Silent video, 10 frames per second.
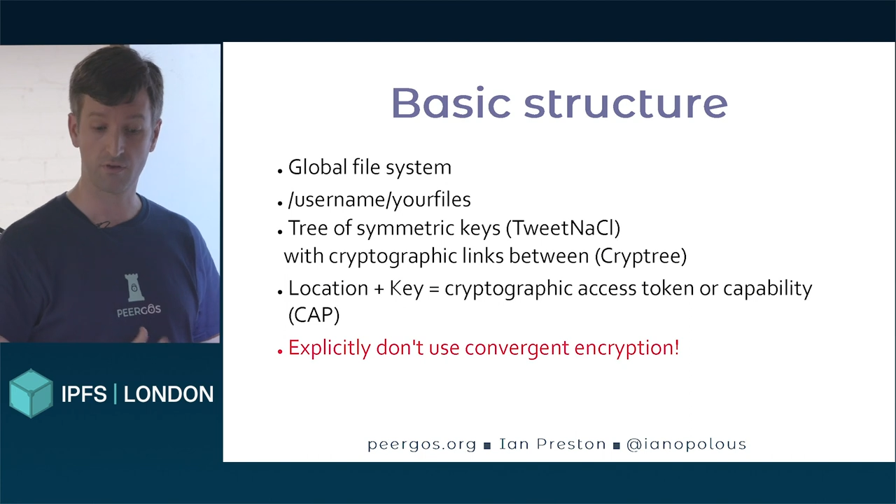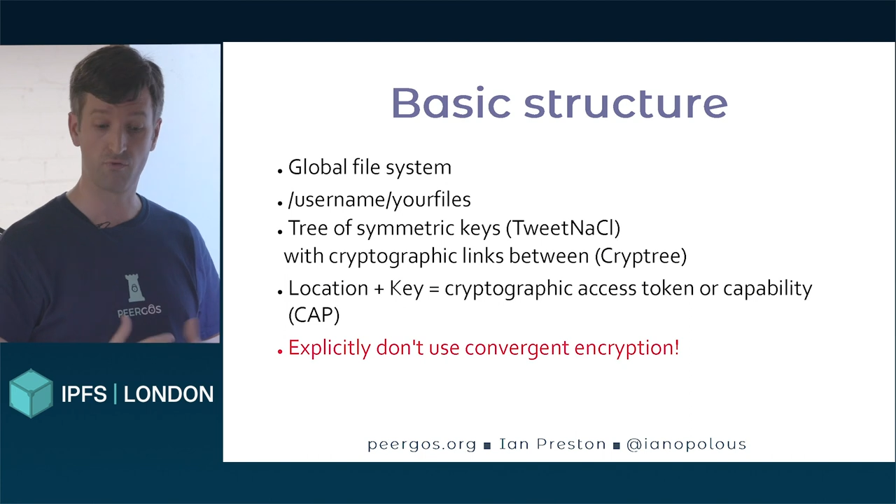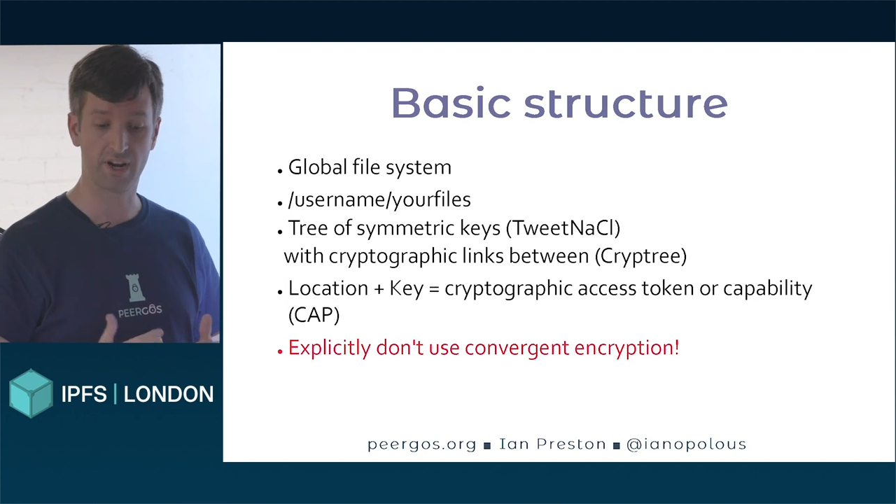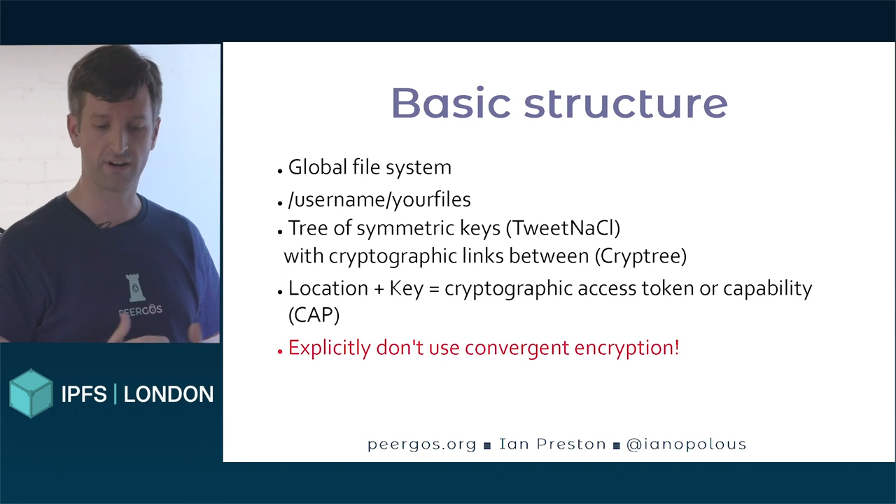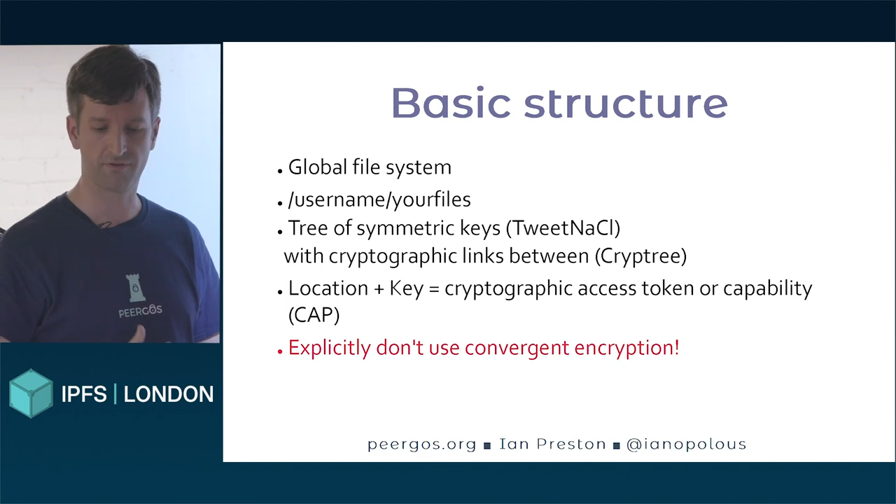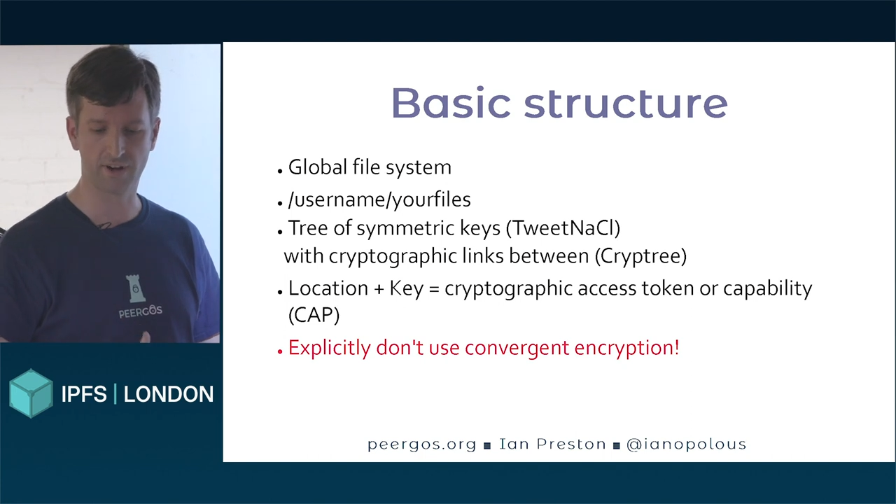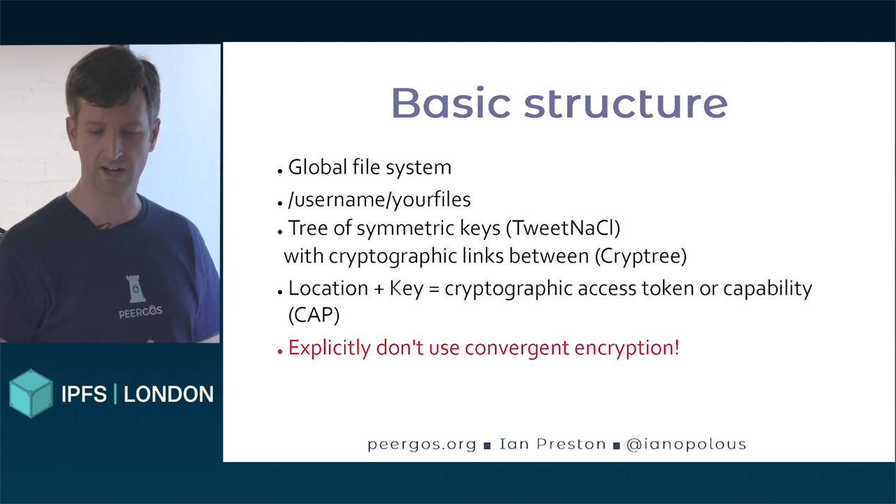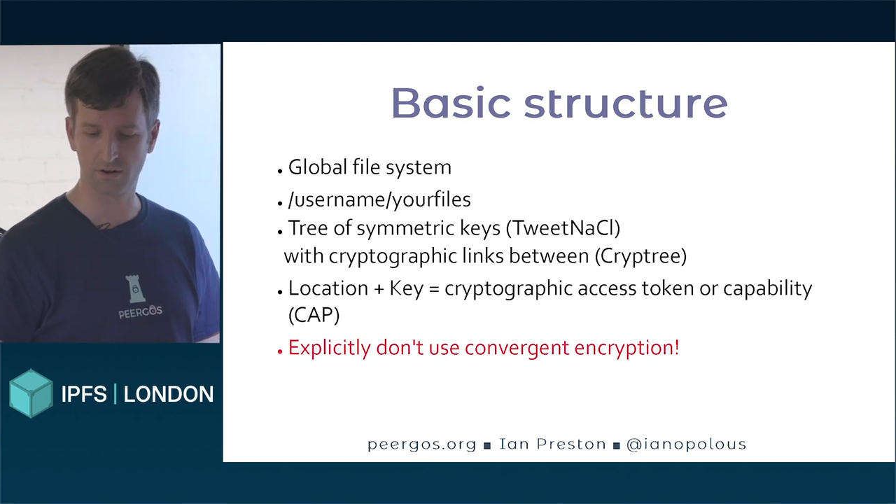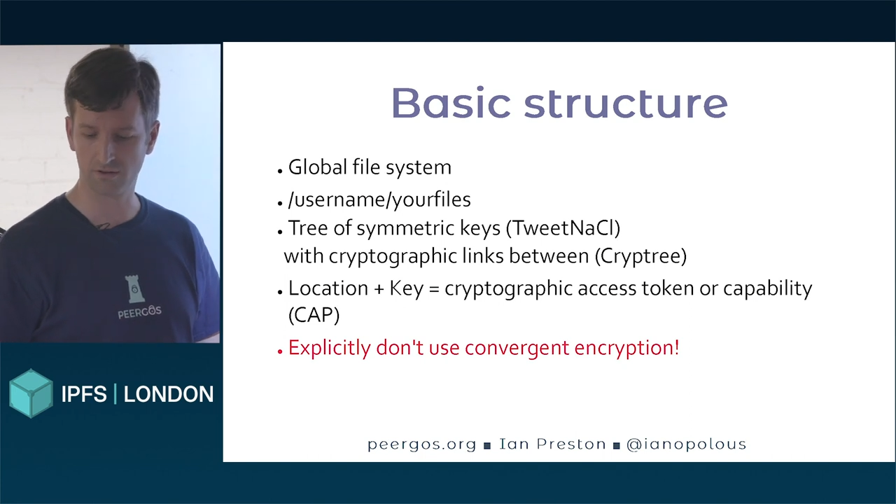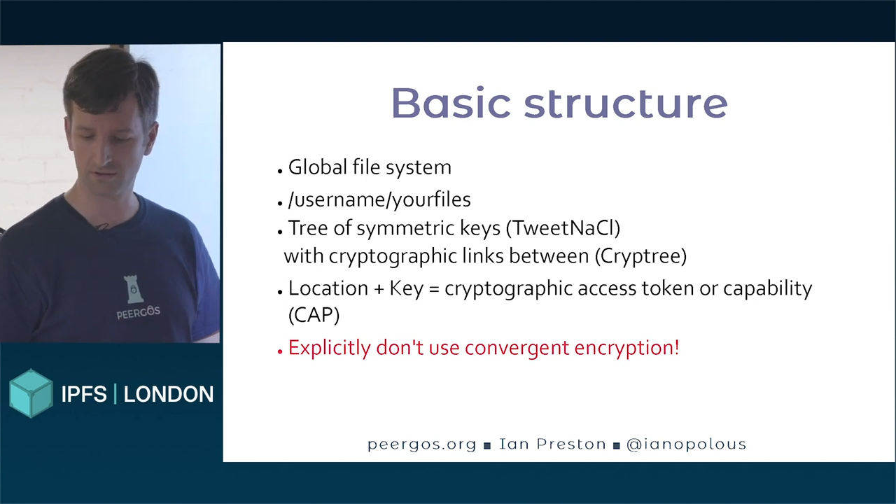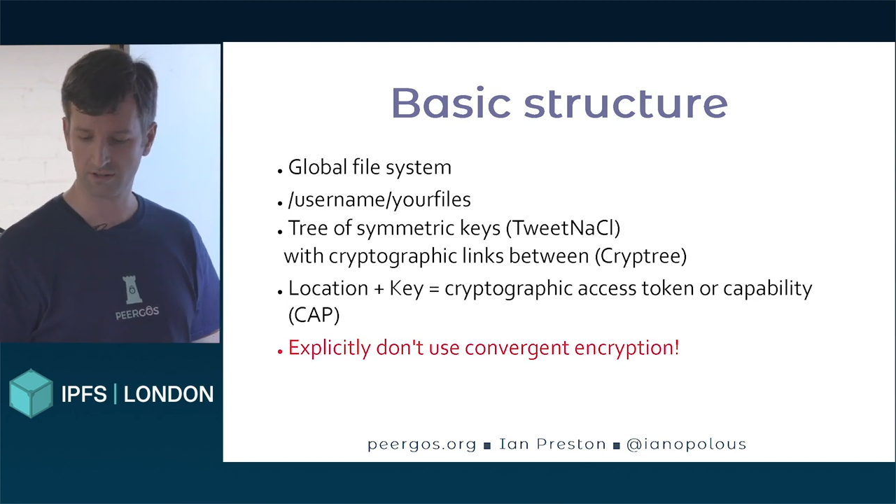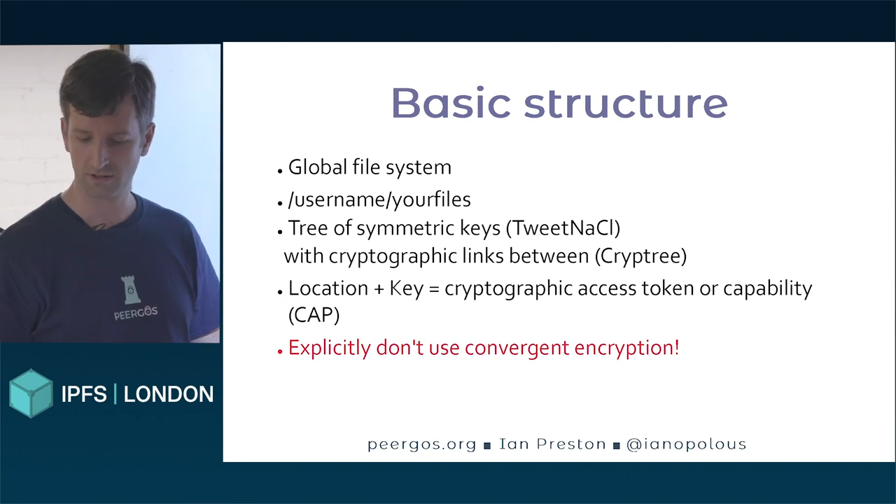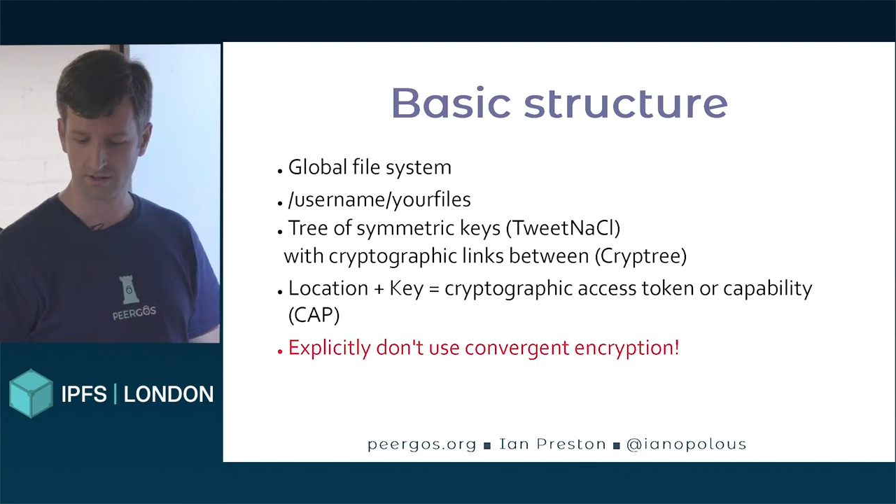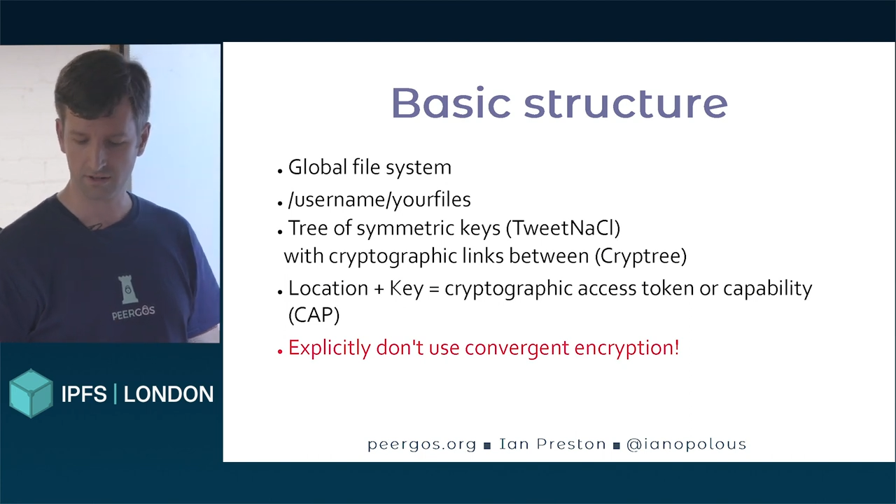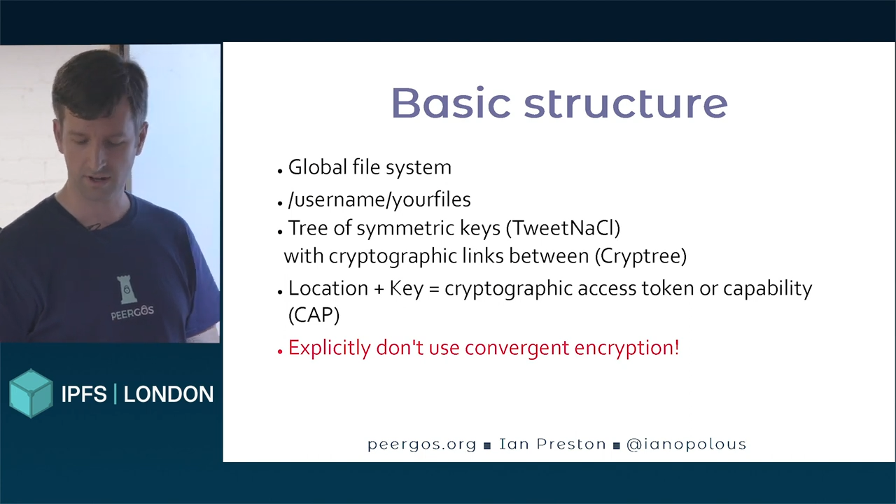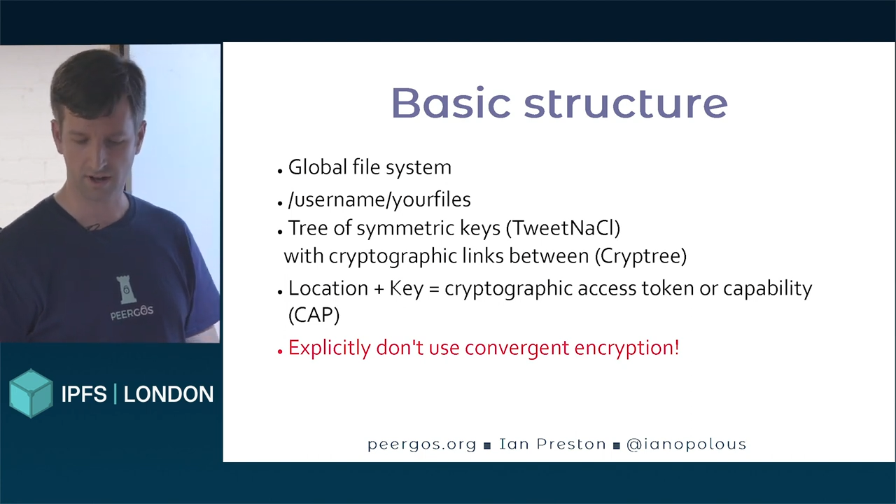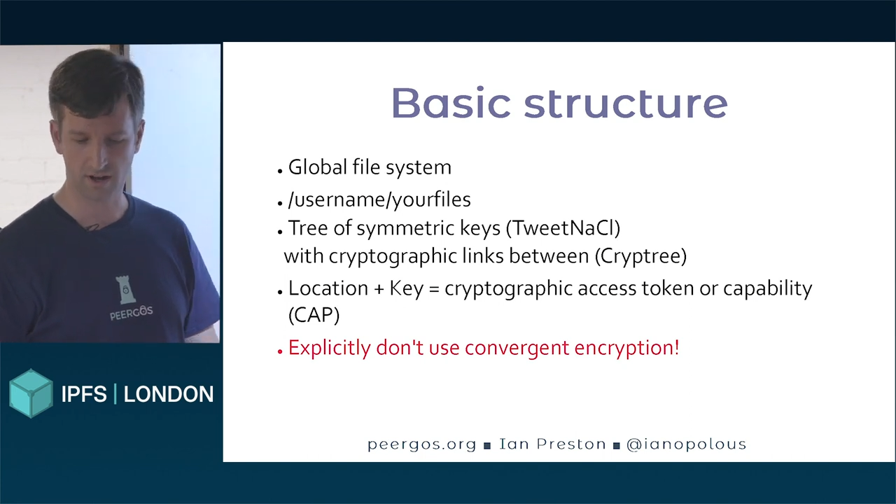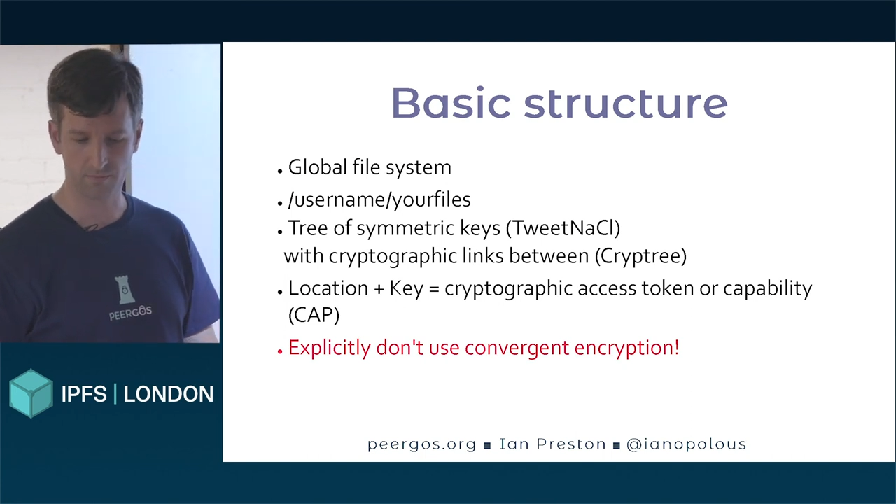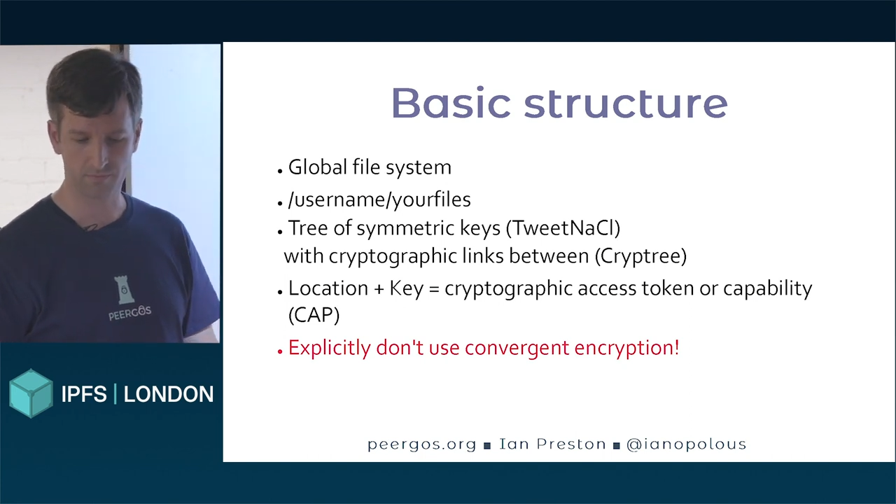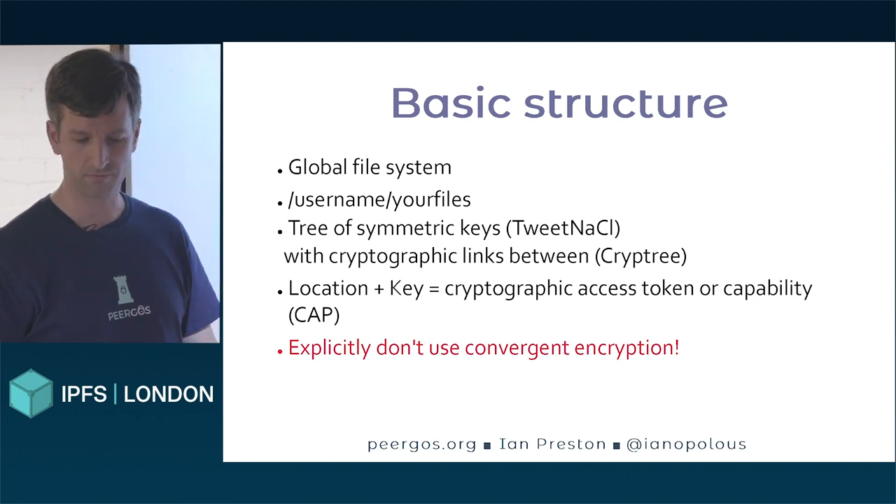and read a file.
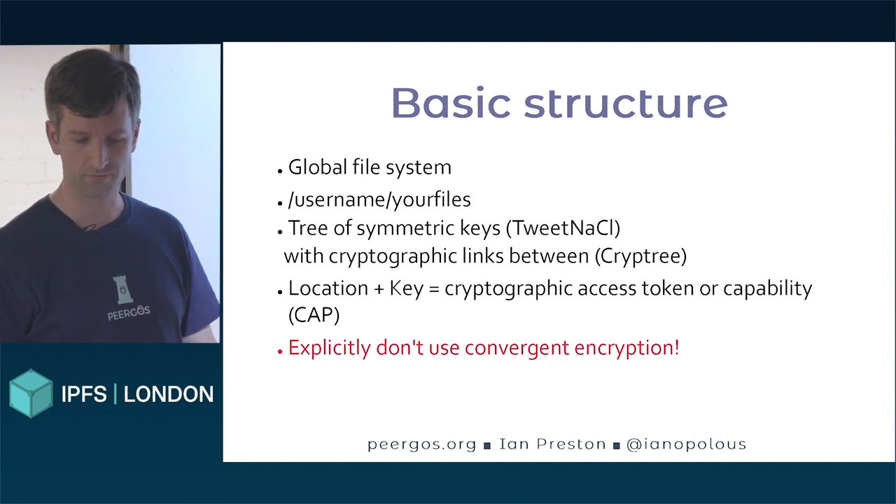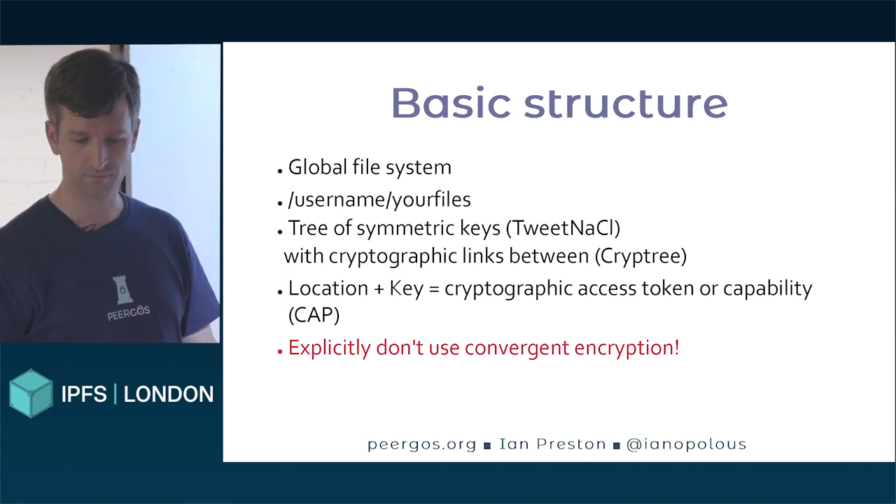Um,